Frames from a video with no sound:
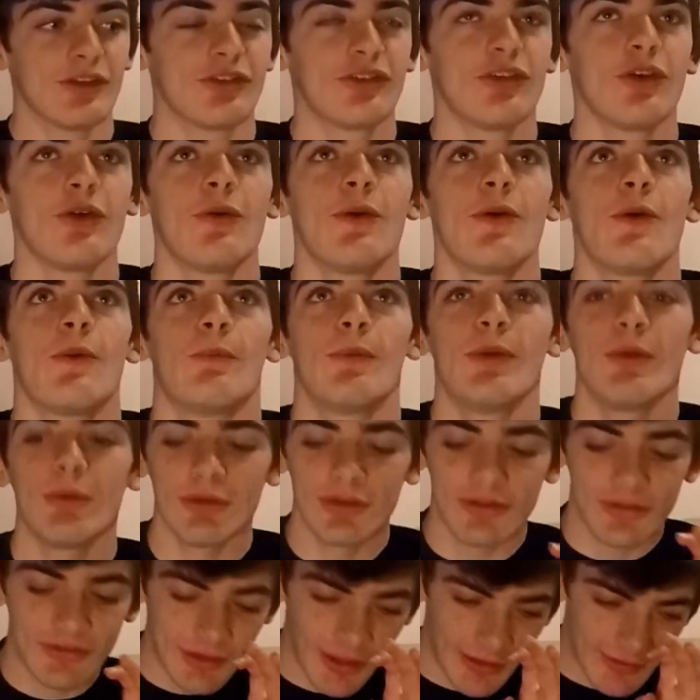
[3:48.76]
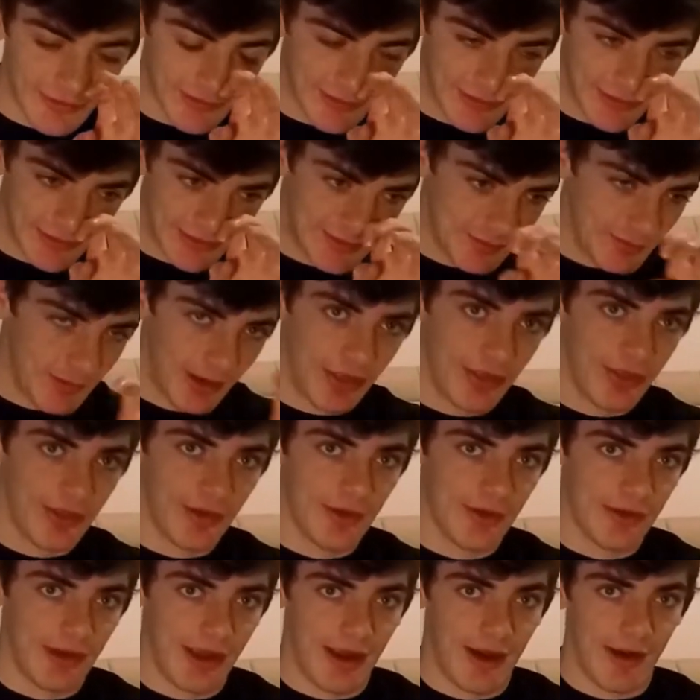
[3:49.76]
so we were discussing this in my
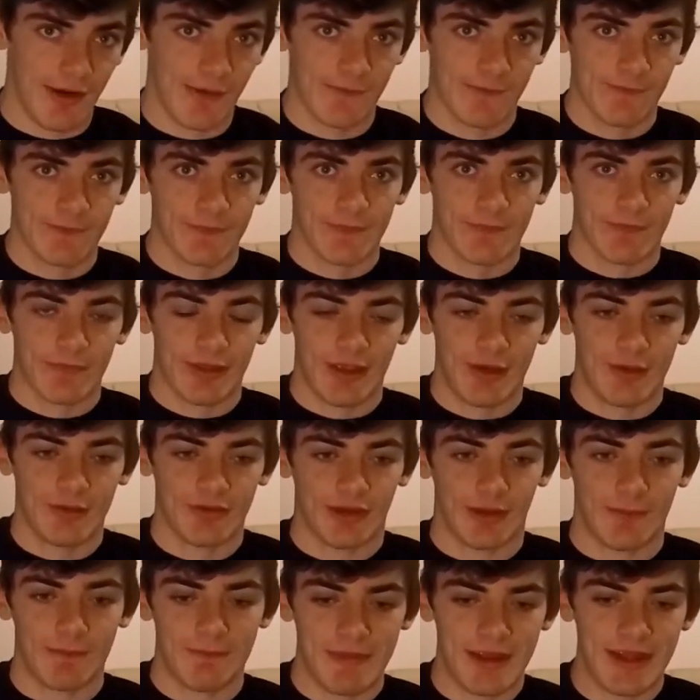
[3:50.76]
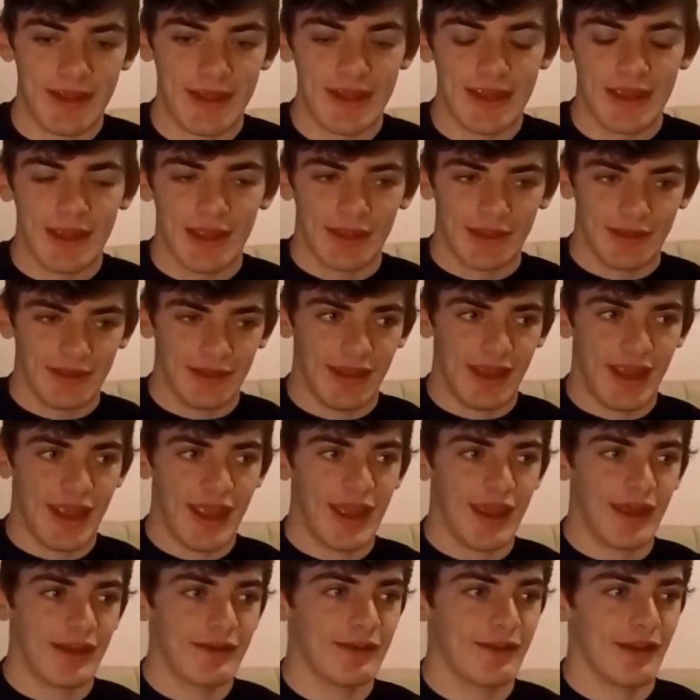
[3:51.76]
third hour it was like me,
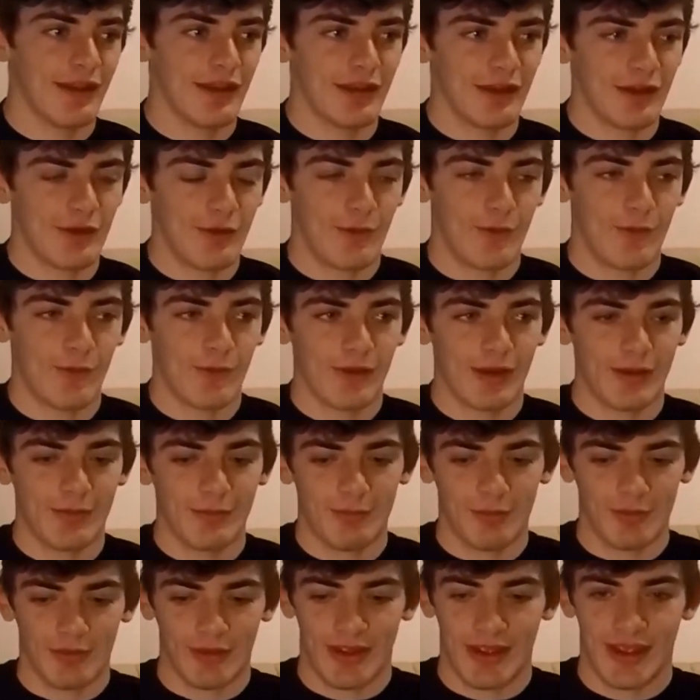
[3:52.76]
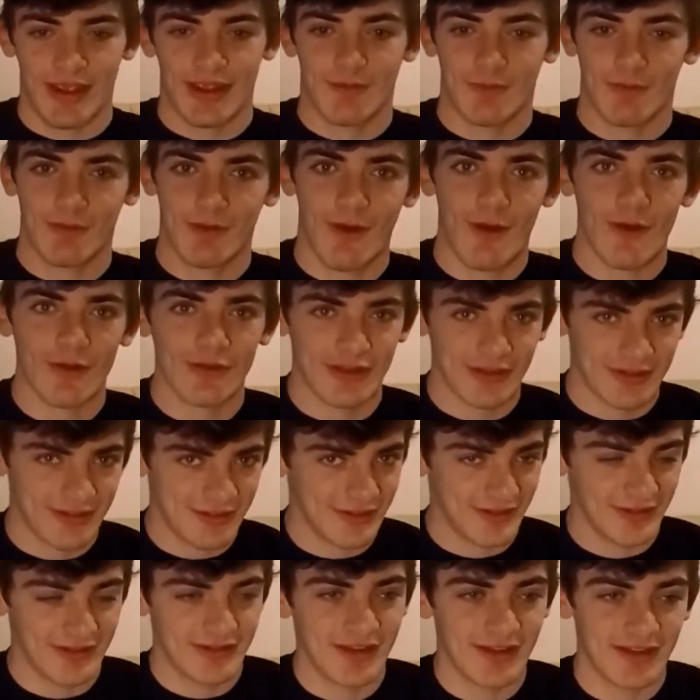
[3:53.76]
Yan, and Corey and Blake. We were all
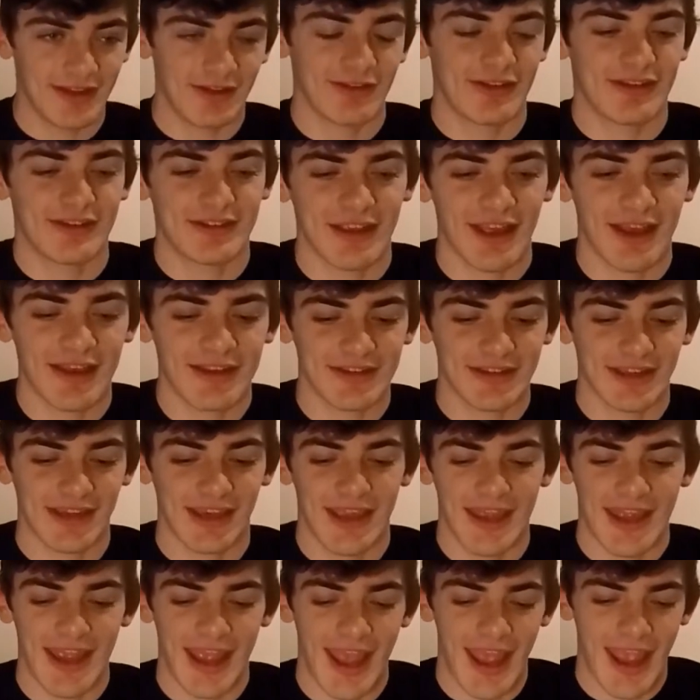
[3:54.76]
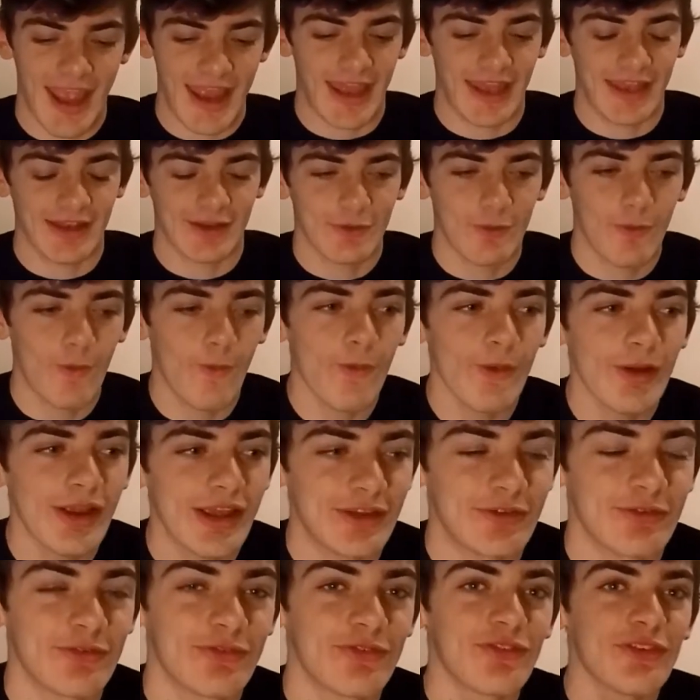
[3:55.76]
just sitting there discussing it, and Corey
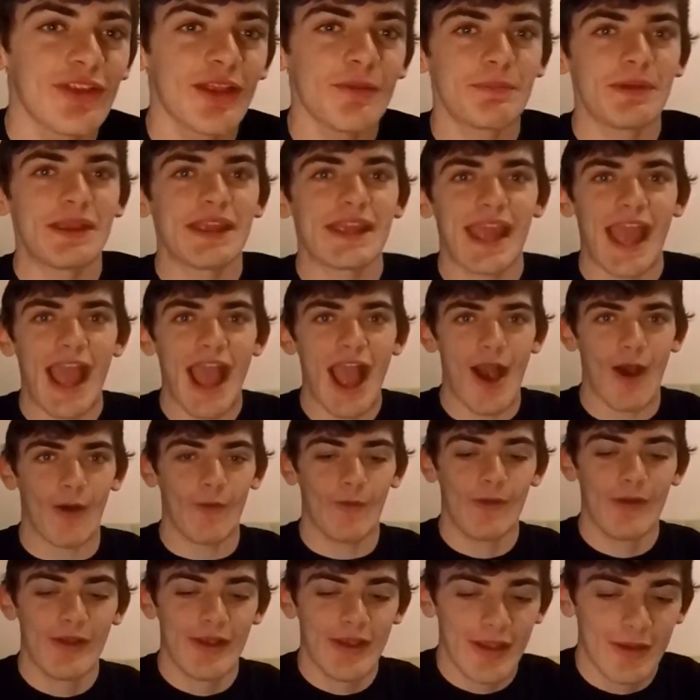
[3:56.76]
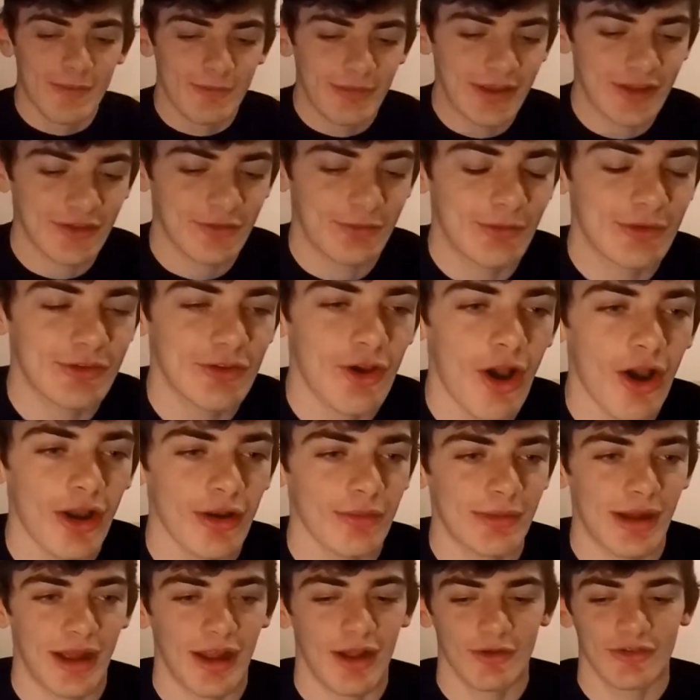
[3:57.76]
is flipping out because we were
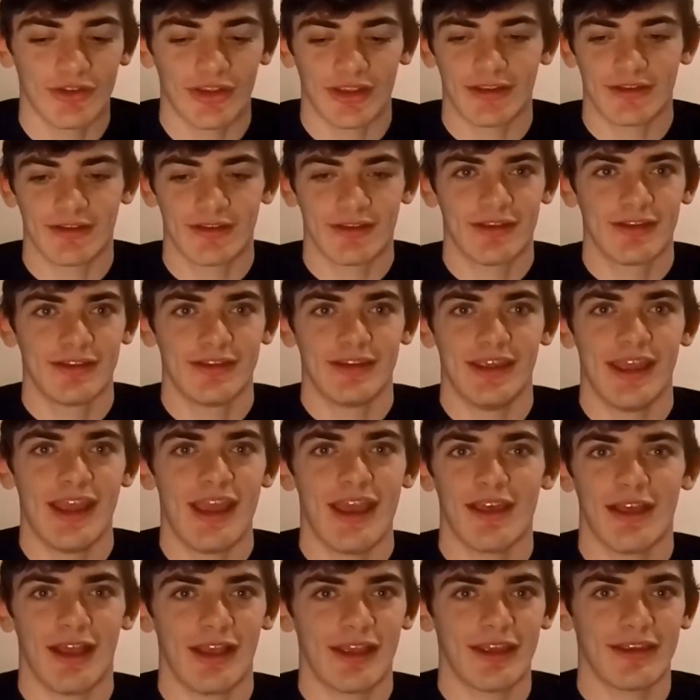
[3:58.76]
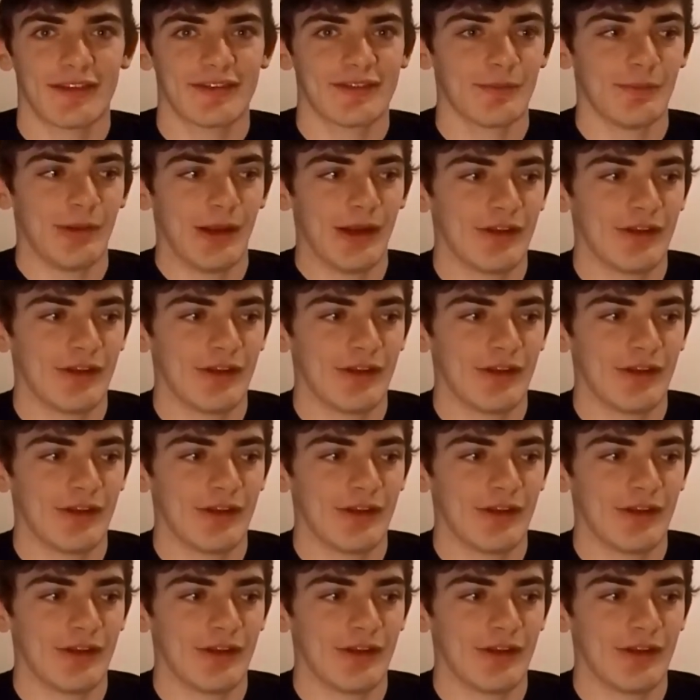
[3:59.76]
talking about. It. I was like, yeah, I guess the